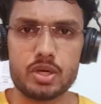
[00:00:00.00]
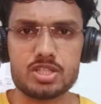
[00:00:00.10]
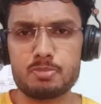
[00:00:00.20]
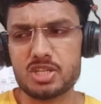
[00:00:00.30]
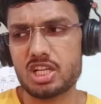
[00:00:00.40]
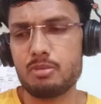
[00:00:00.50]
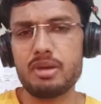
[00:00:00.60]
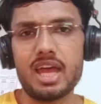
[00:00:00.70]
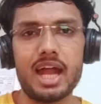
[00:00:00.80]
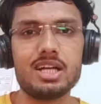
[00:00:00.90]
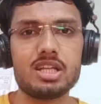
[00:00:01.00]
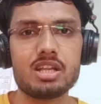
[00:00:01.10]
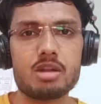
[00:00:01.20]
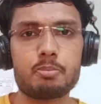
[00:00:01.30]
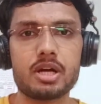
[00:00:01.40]
especially my
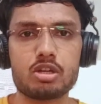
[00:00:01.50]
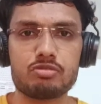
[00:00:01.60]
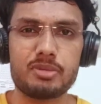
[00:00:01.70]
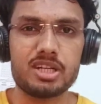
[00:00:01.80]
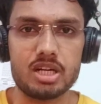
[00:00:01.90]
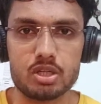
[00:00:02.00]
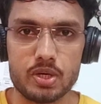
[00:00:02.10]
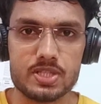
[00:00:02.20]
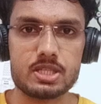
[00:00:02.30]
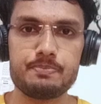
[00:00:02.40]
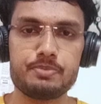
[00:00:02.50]
anterior part of my deltoids.